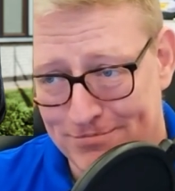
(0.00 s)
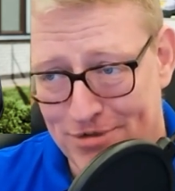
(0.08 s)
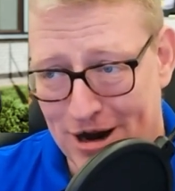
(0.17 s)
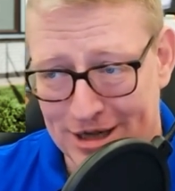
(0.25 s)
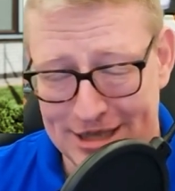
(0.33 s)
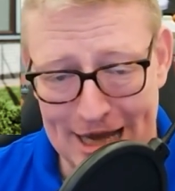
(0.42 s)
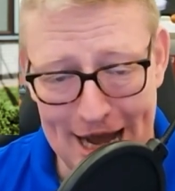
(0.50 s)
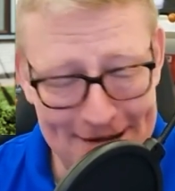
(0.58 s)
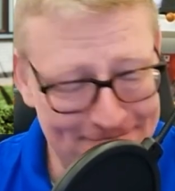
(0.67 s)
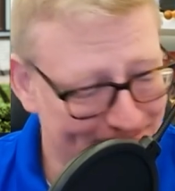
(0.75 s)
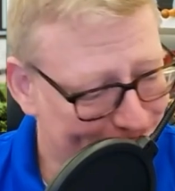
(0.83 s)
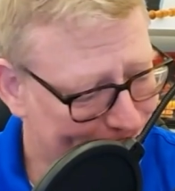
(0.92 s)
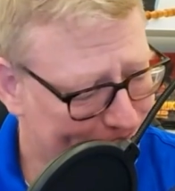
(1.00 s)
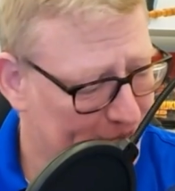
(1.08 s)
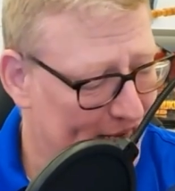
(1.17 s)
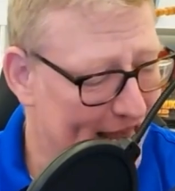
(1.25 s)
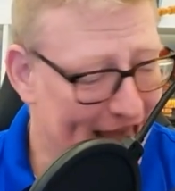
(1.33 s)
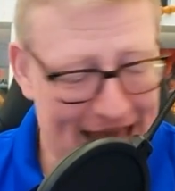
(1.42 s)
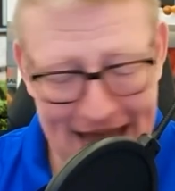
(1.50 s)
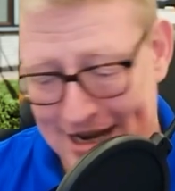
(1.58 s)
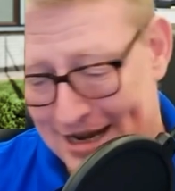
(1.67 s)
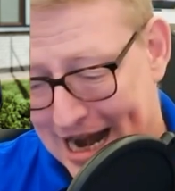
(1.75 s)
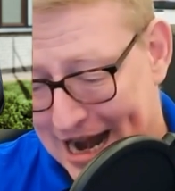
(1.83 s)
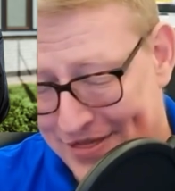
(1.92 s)
part-time,
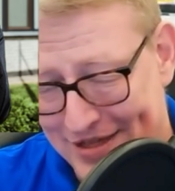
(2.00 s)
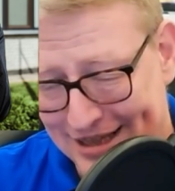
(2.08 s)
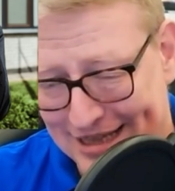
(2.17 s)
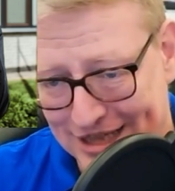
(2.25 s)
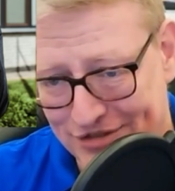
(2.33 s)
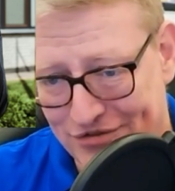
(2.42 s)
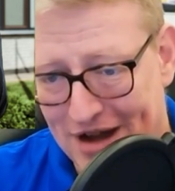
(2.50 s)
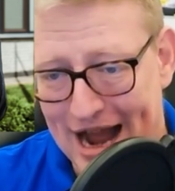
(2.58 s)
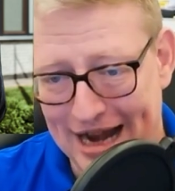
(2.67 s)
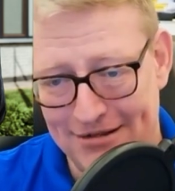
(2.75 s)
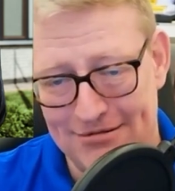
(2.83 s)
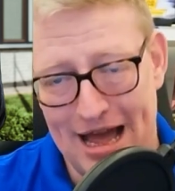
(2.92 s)
and I think that's fine.